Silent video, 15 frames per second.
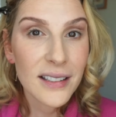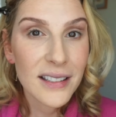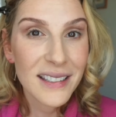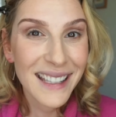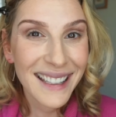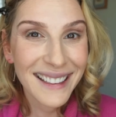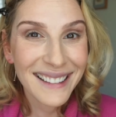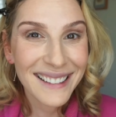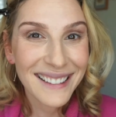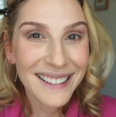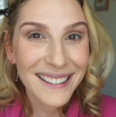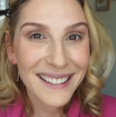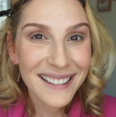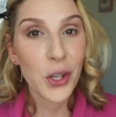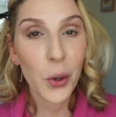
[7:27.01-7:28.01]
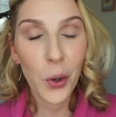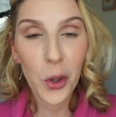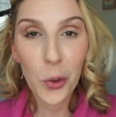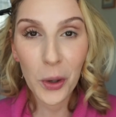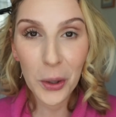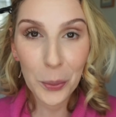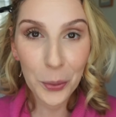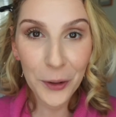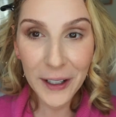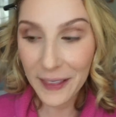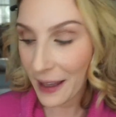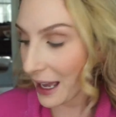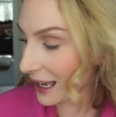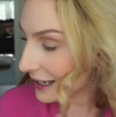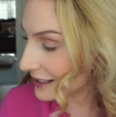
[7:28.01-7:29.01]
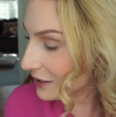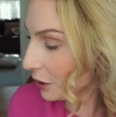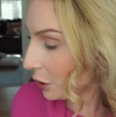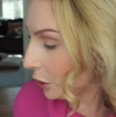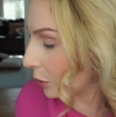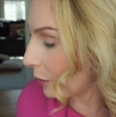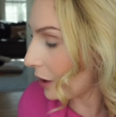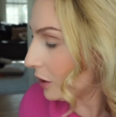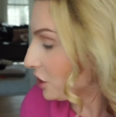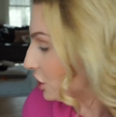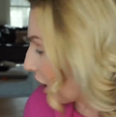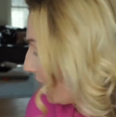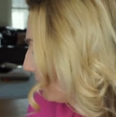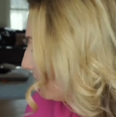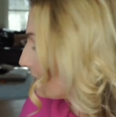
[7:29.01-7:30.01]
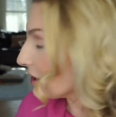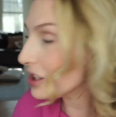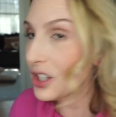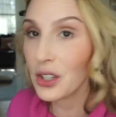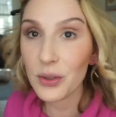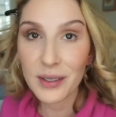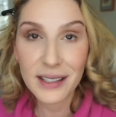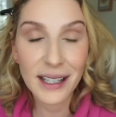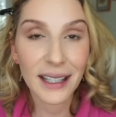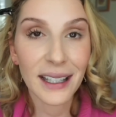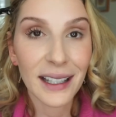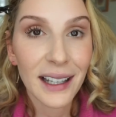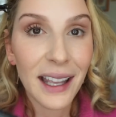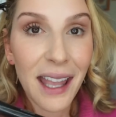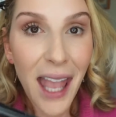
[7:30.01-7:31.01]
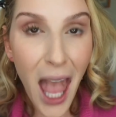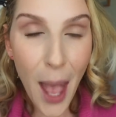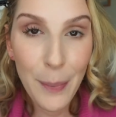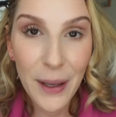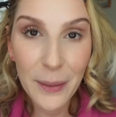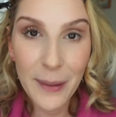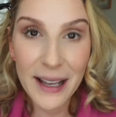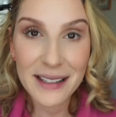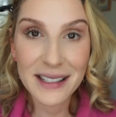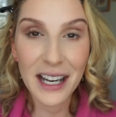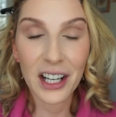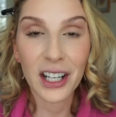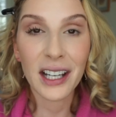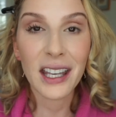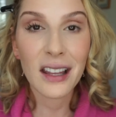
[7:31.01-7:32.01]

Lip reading: See? So you want to bring the eyes home just using Epic Mascara.